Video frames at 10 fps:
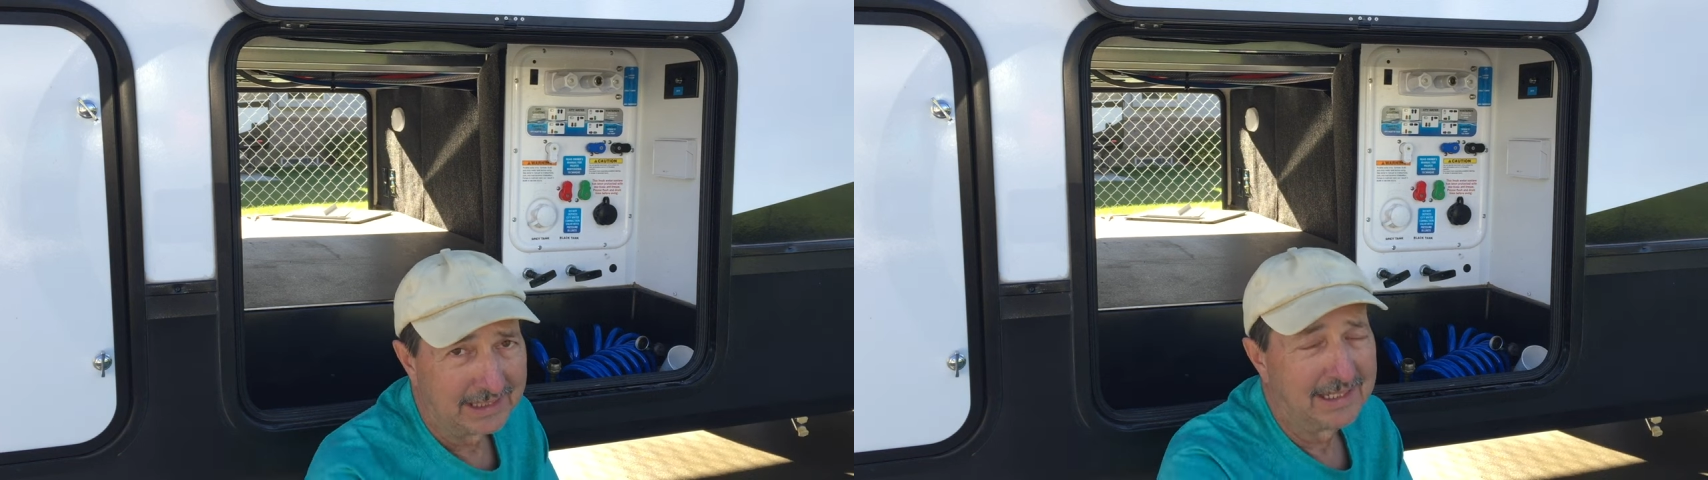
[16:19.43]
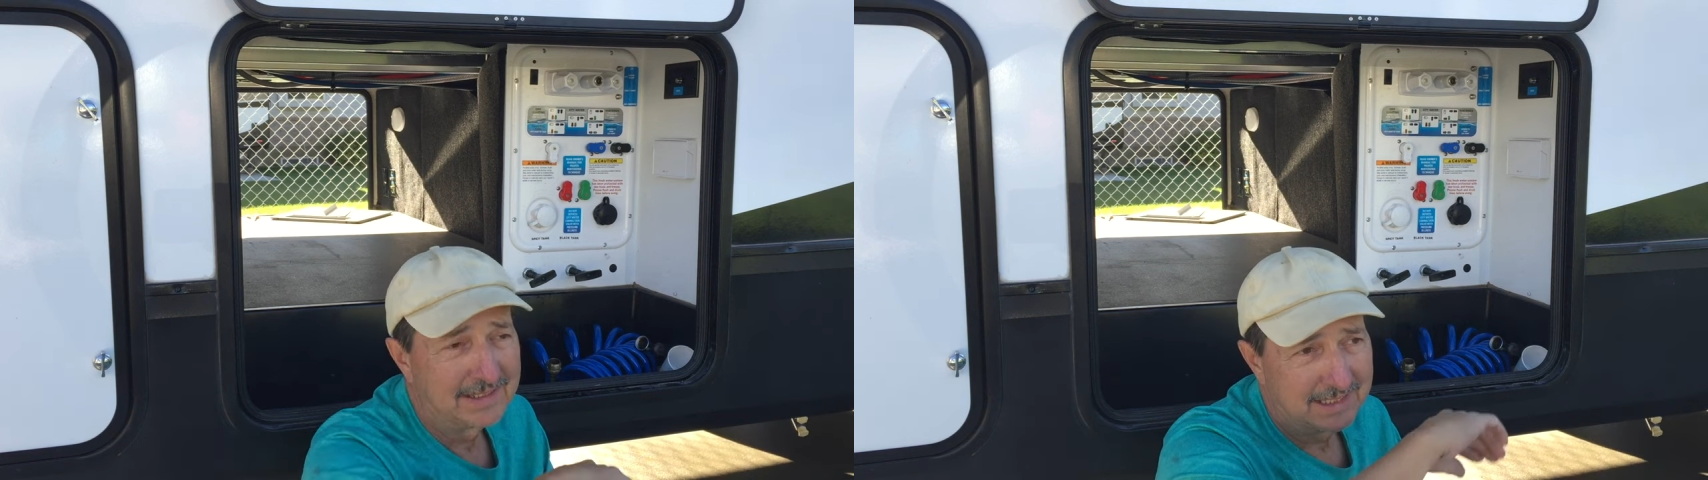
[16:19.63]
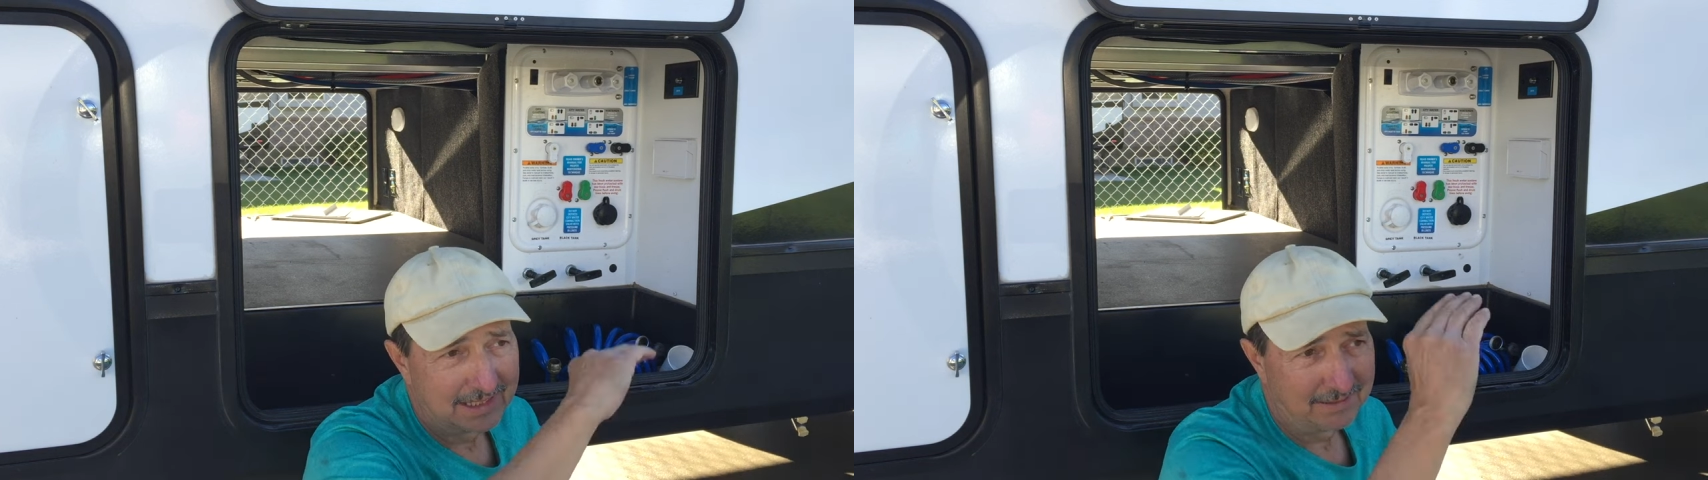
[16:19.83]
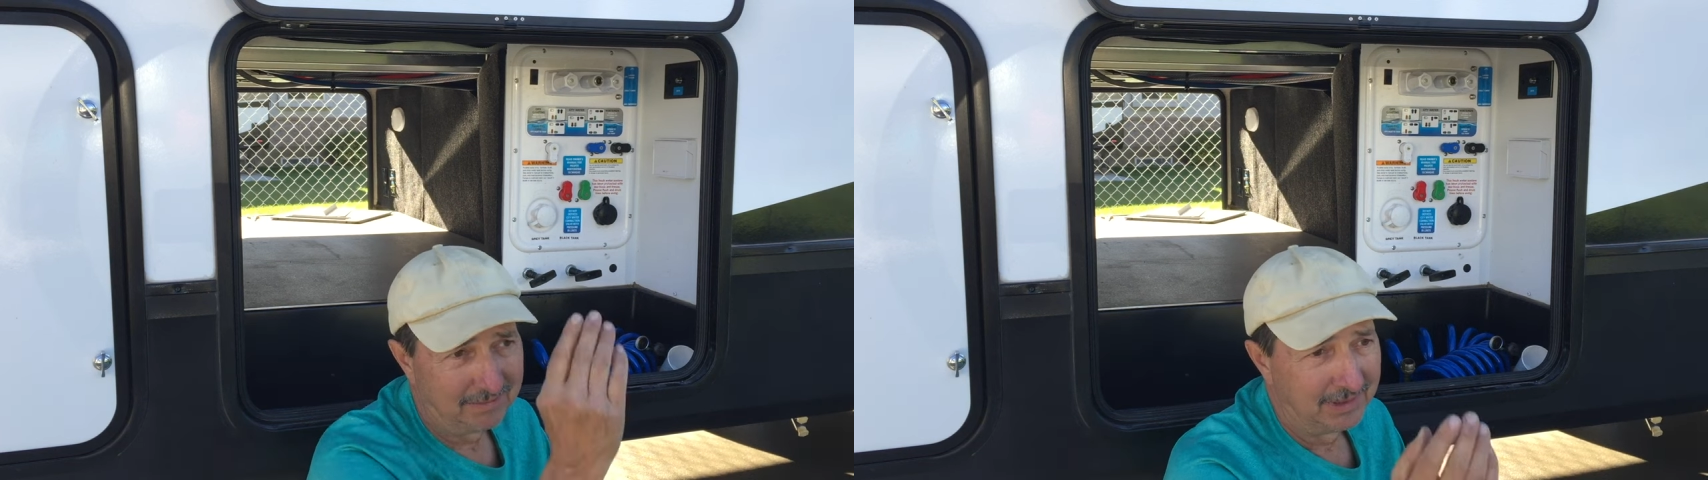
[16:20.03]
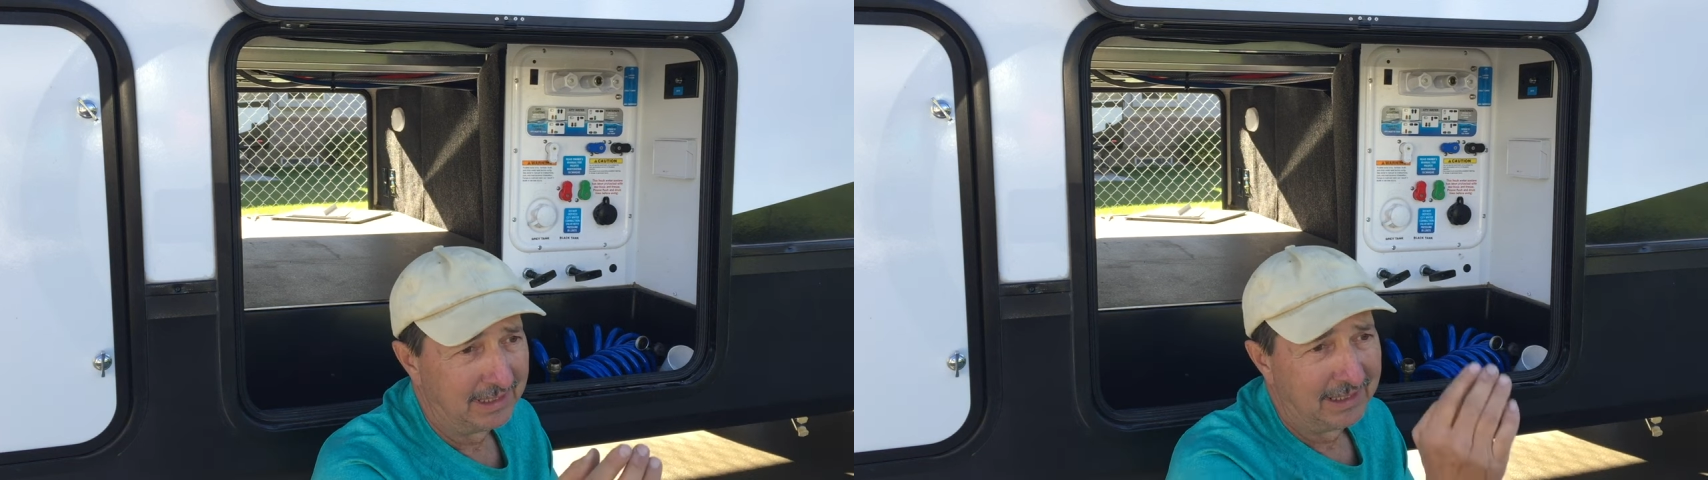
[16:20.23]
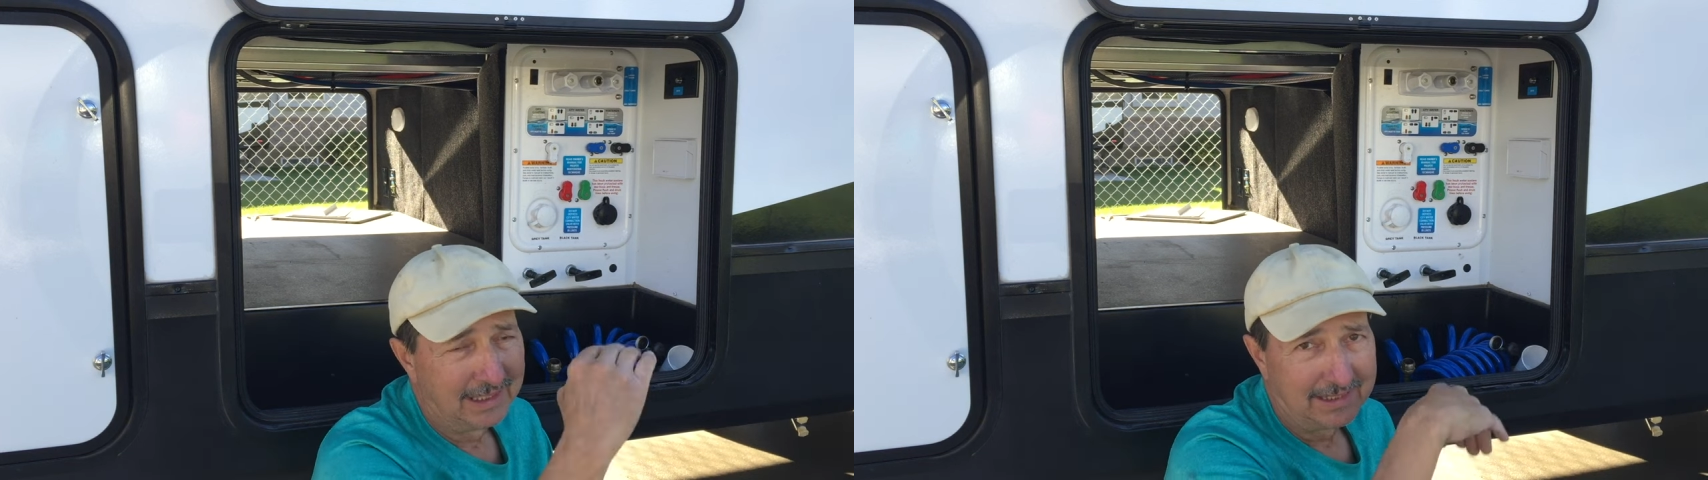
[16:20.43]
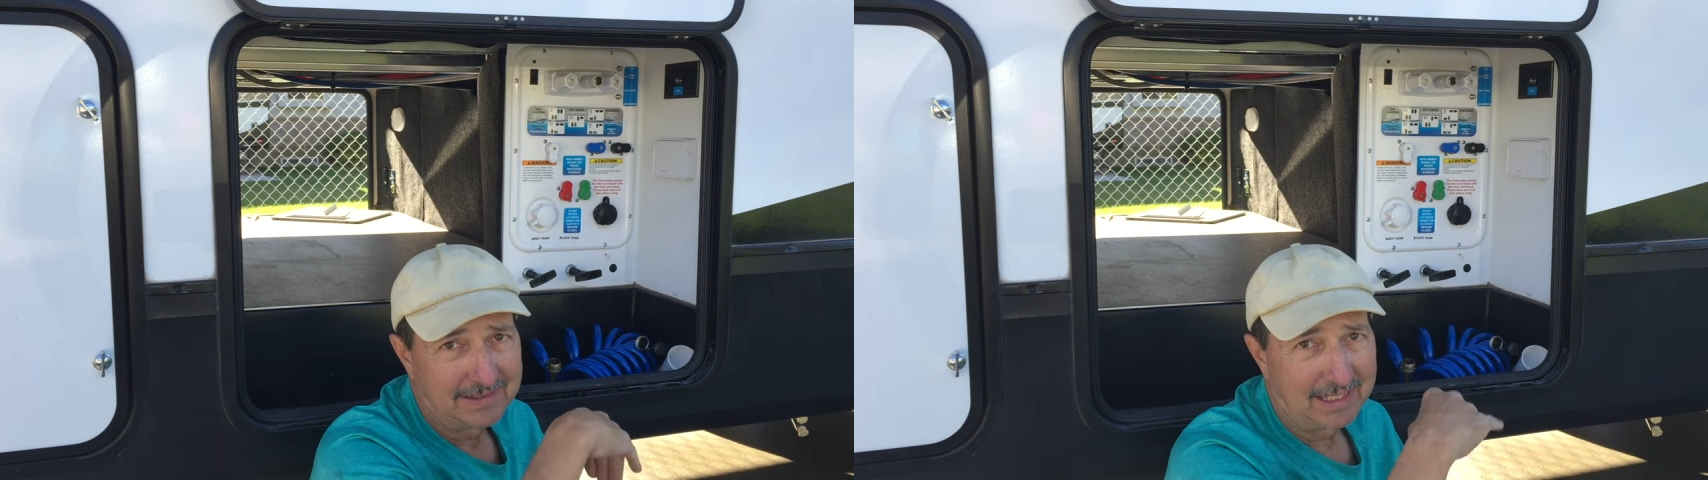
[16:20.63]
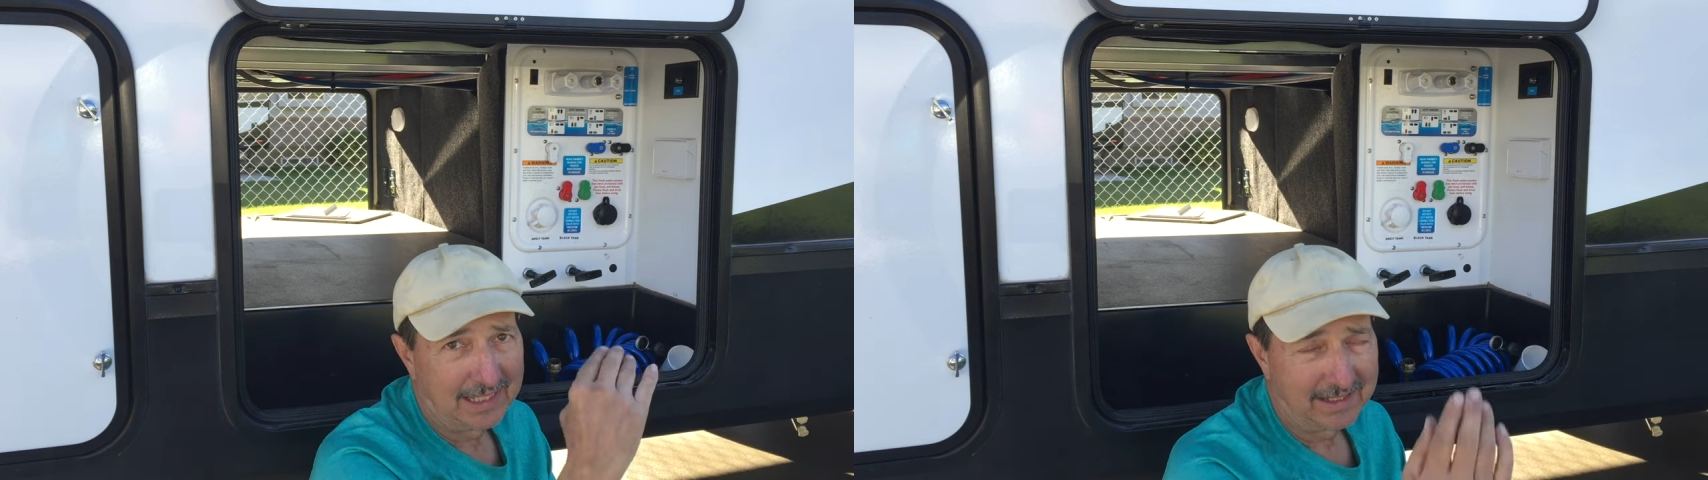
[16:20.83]
It's a
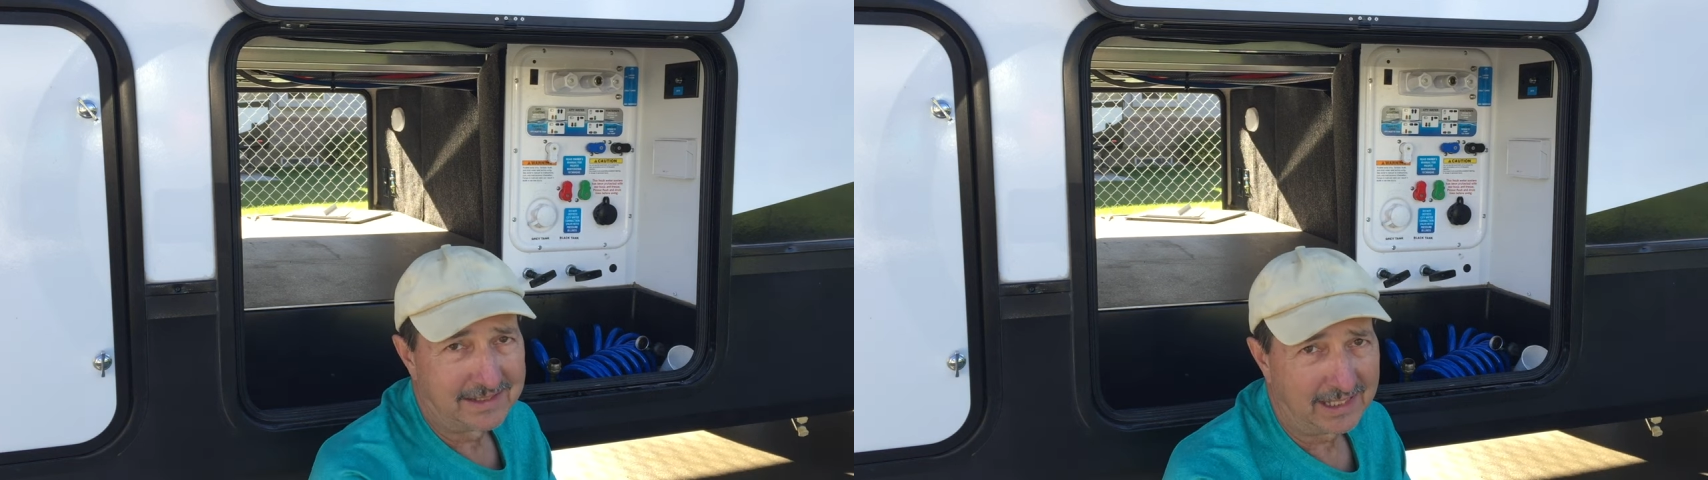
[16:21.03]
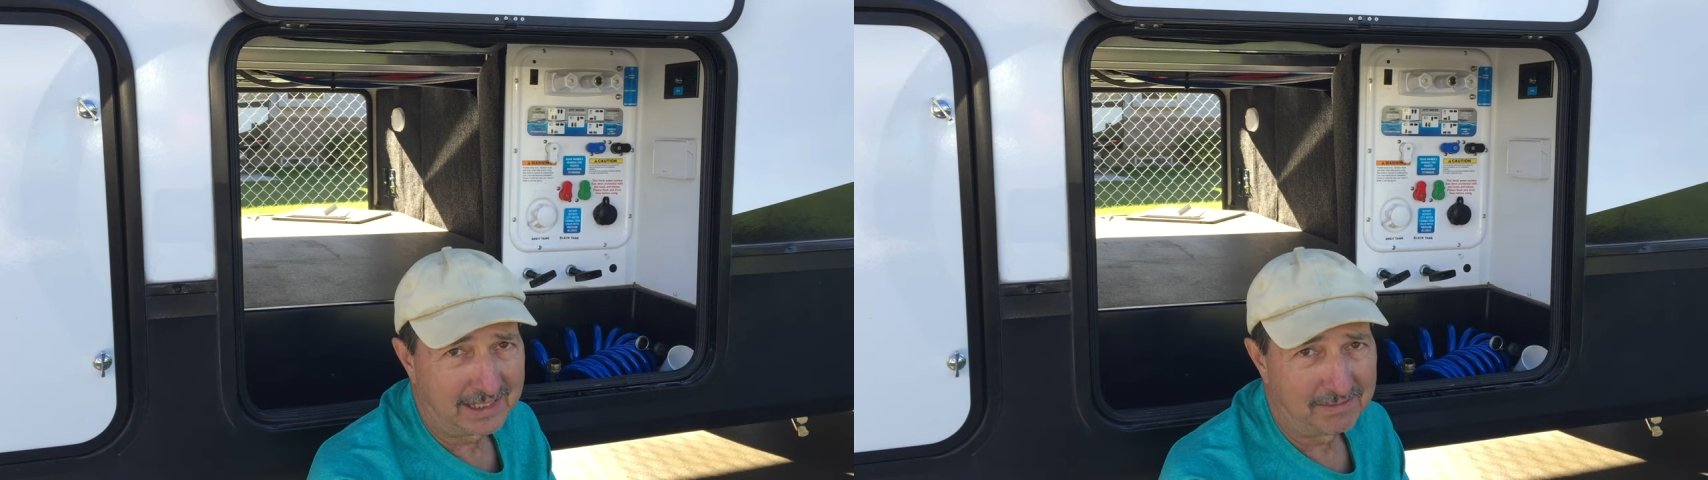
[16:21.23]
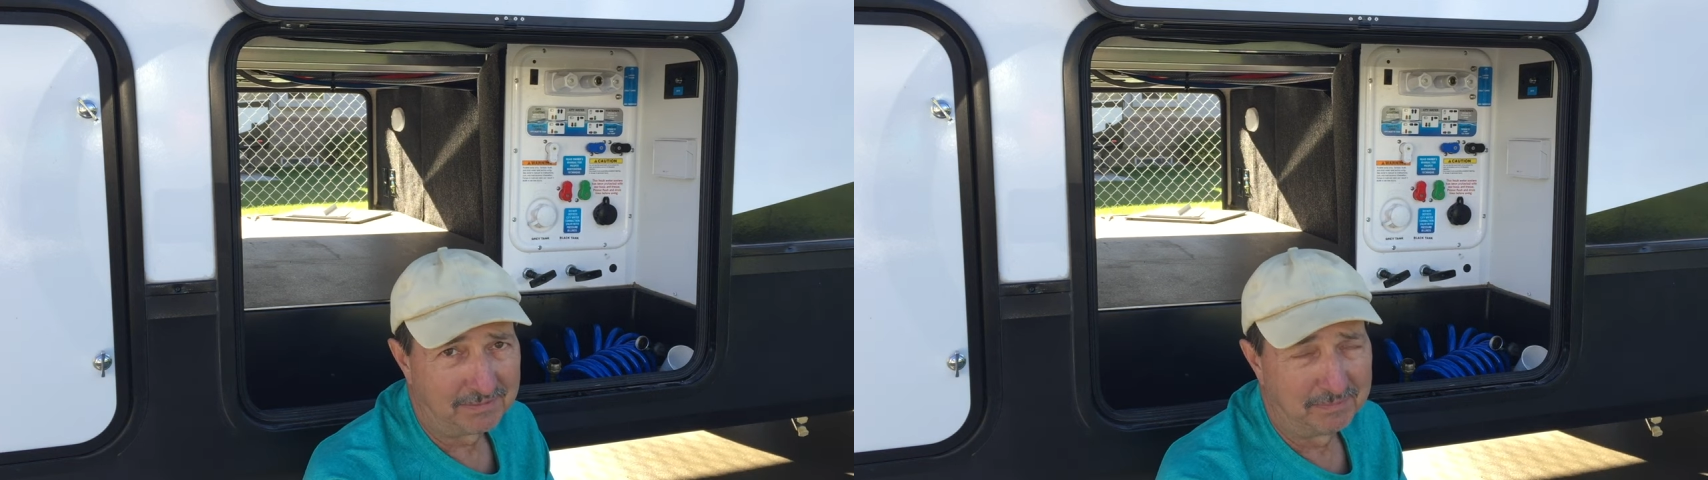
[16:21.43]
it's an anti